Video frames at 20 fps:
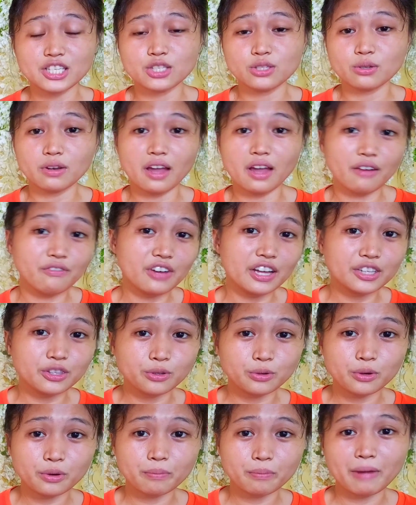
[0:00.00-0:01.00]
love a
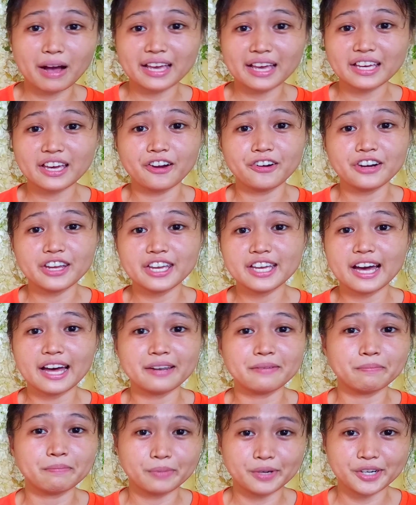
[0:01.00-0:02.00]
duke by
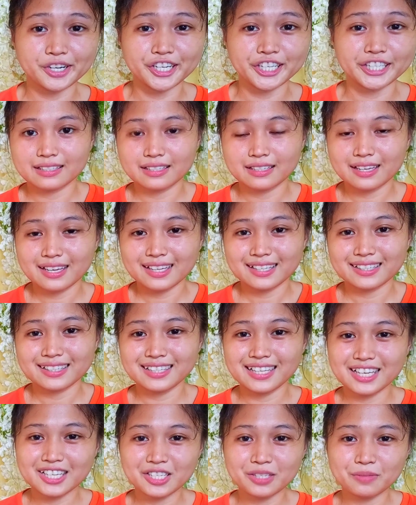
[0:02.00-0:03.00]
Kerrigan Byrne.
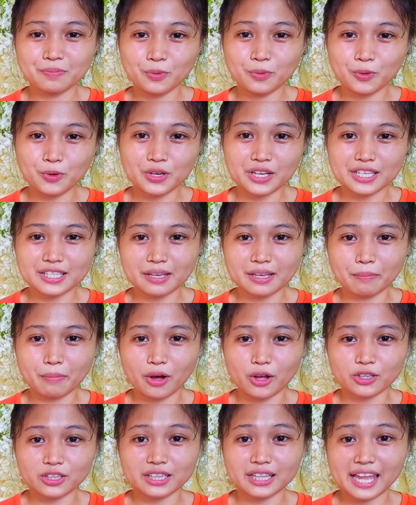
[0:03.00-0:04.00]
This book is
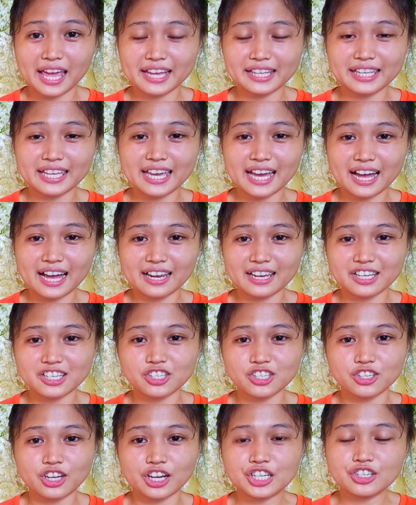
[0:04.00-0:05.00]
about Lady
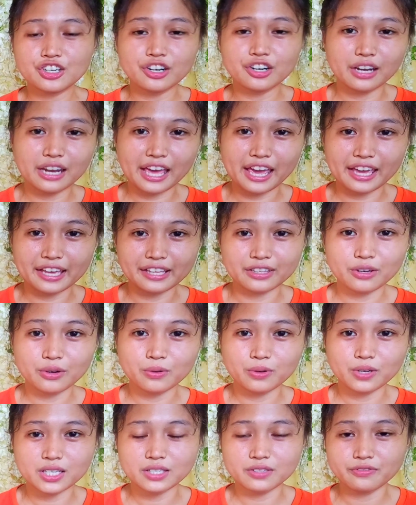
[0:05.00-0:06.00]
Alexandra Lane,
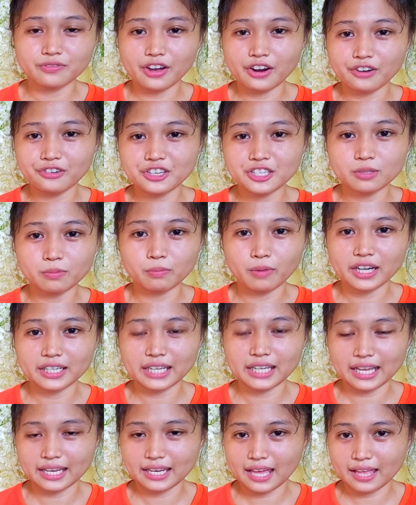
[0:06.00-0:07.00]
who is very smart
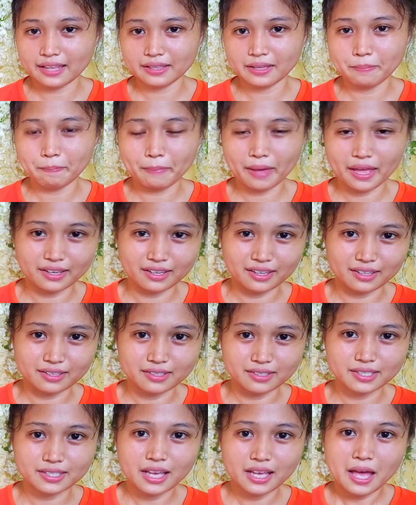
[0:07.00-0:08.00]
and
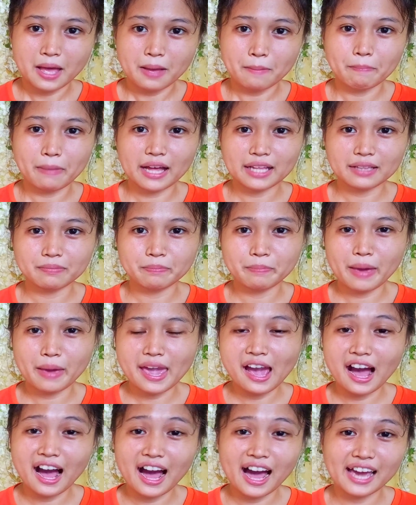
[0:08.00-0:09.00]
independent, but
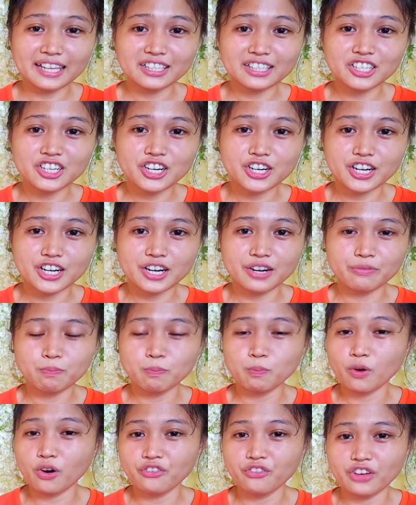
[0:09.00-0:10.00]
behind her
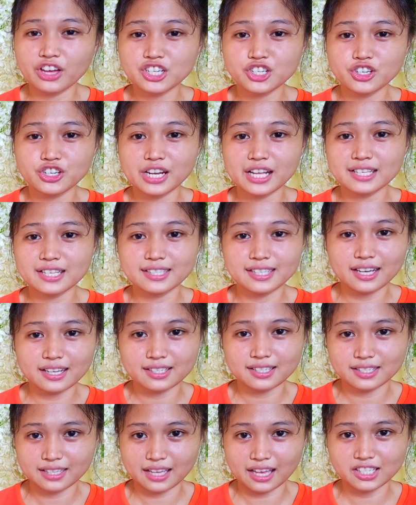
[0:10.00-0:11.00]
professional
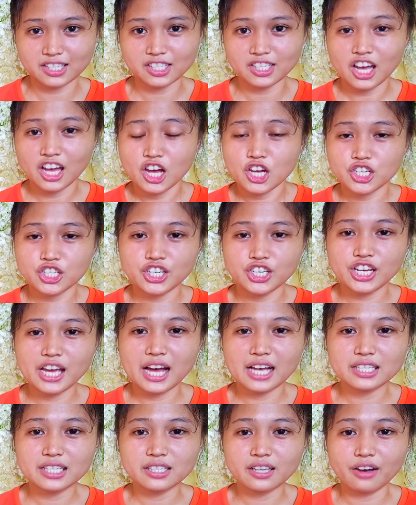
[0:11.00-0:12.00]
success, she
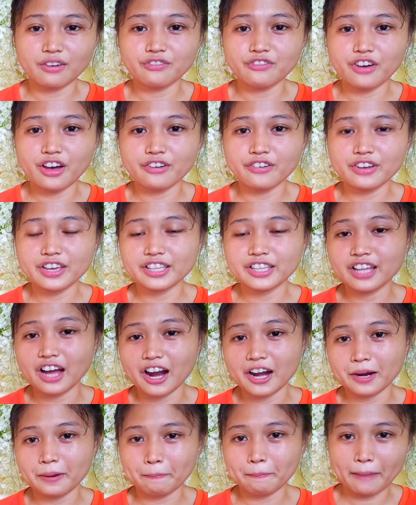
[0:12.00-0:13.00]
has a very
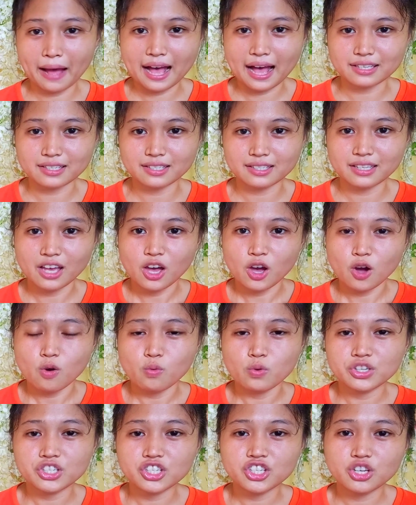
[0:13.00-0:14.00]
dark past.
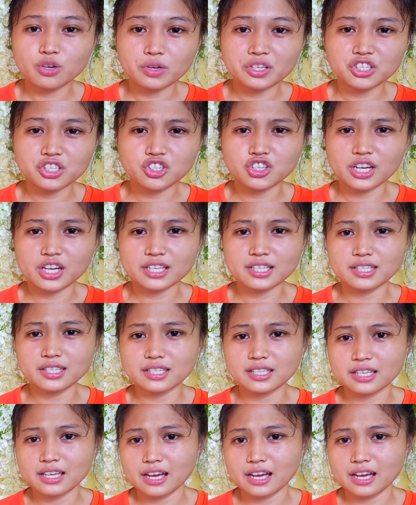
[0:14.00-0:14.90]
When she was just